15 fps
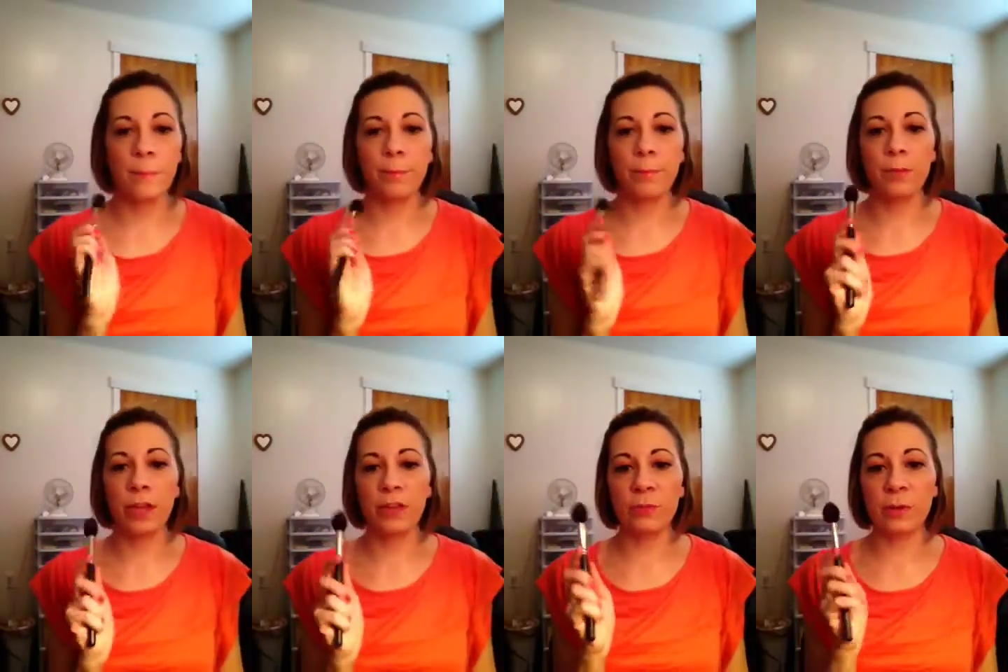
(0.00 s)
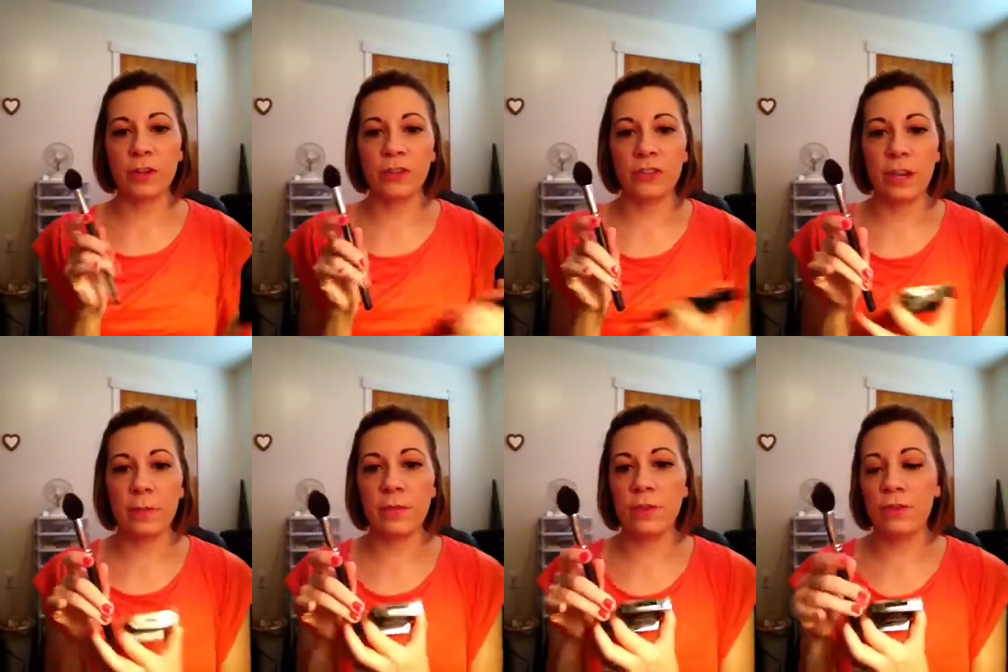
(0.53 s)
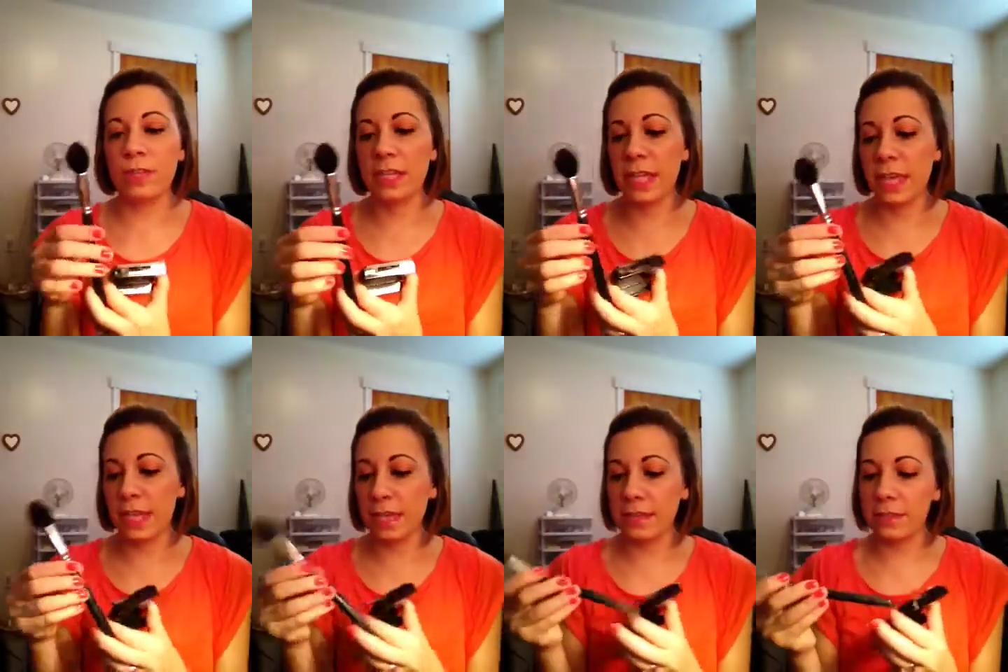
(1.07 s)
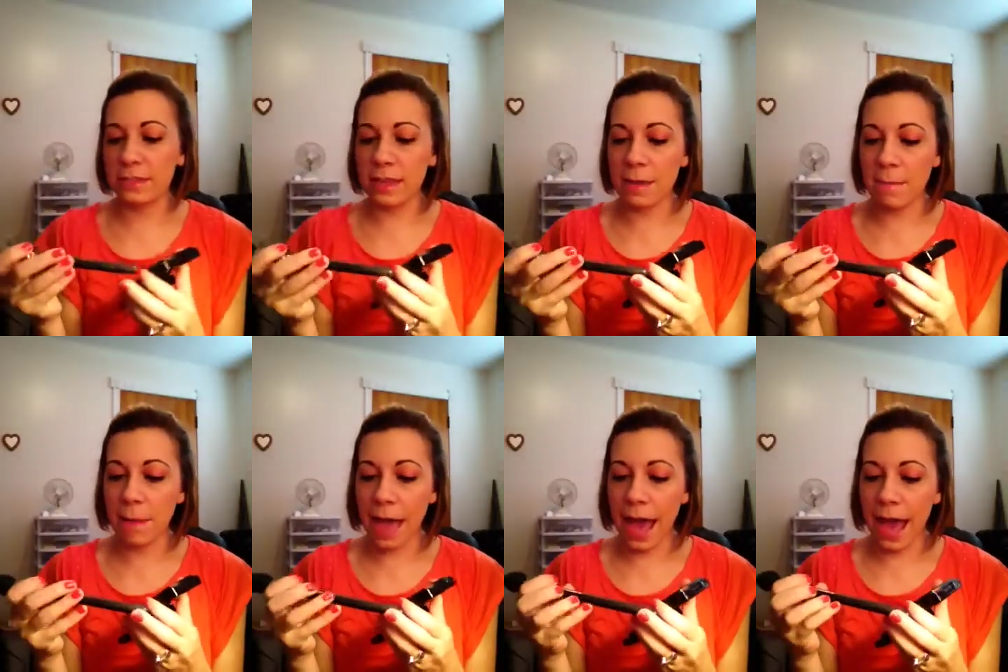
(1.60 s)
blush brush that I'm using is the
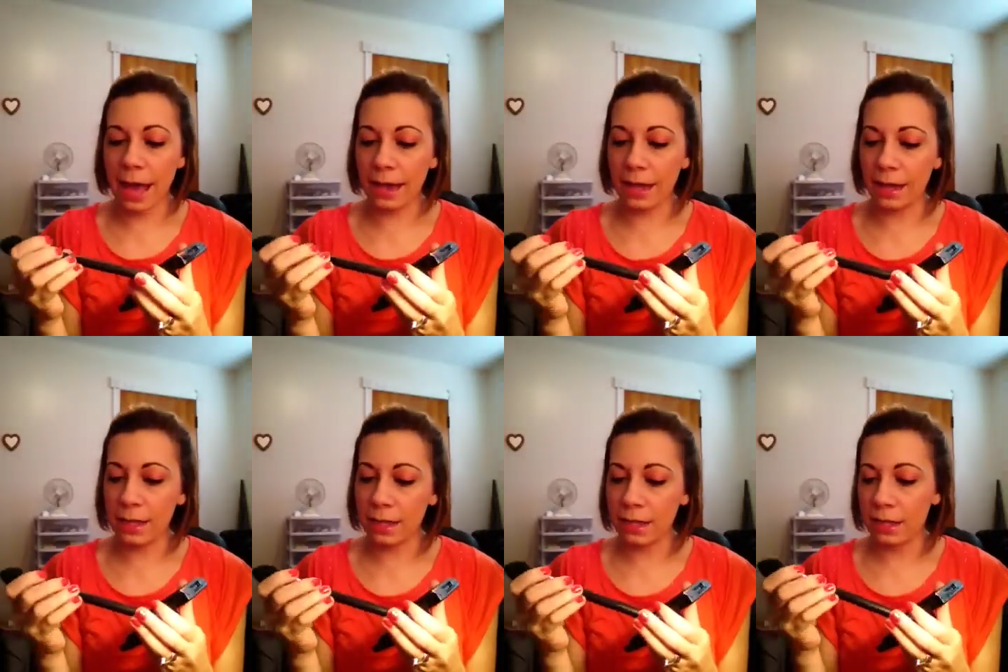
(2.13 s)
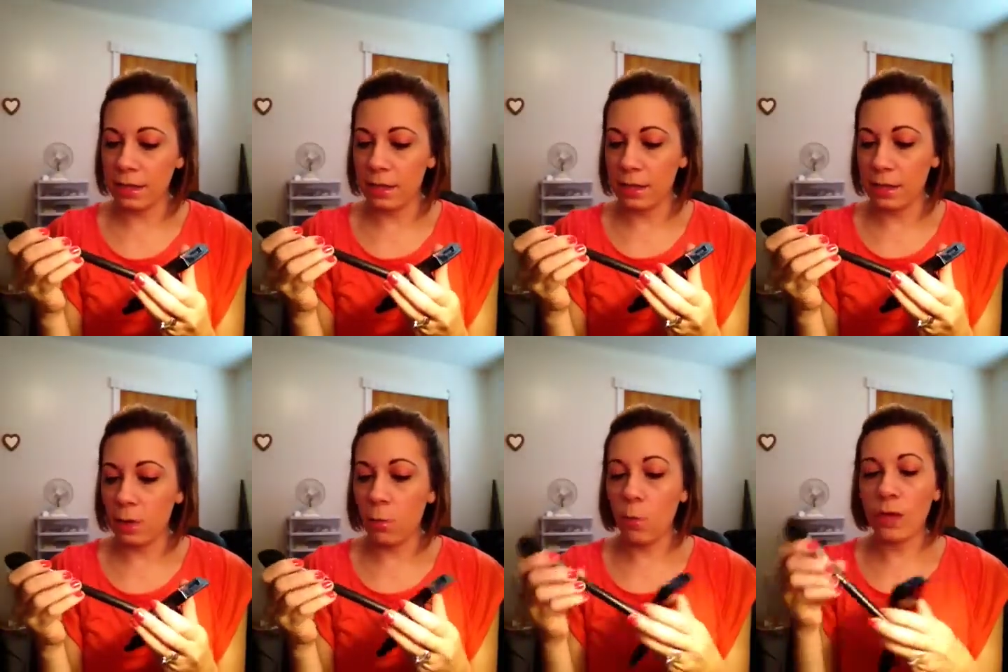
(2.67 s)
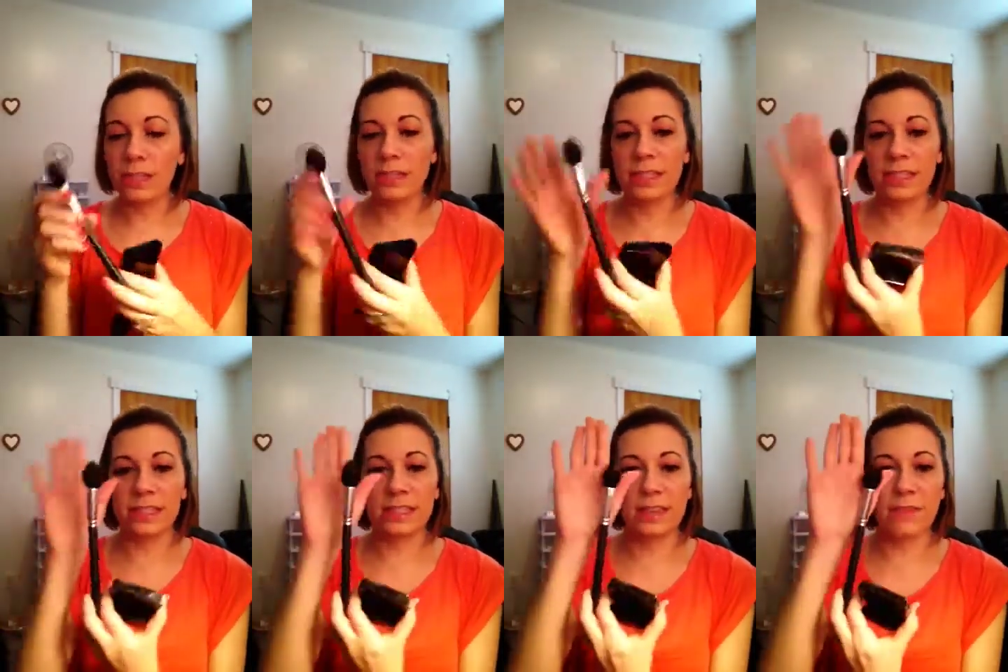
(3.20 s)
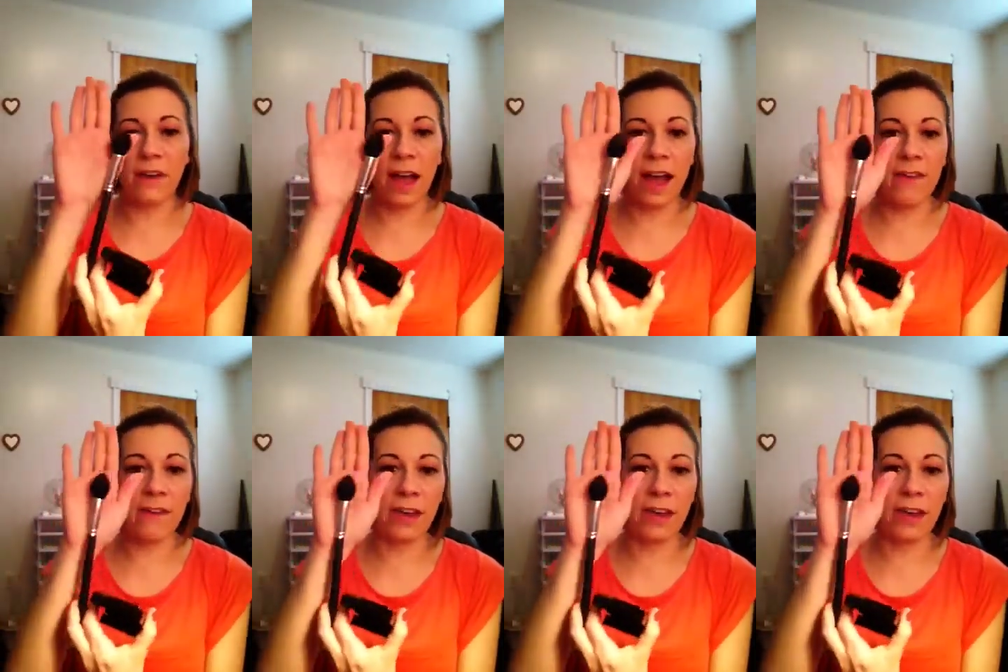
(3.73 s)
MAC 165.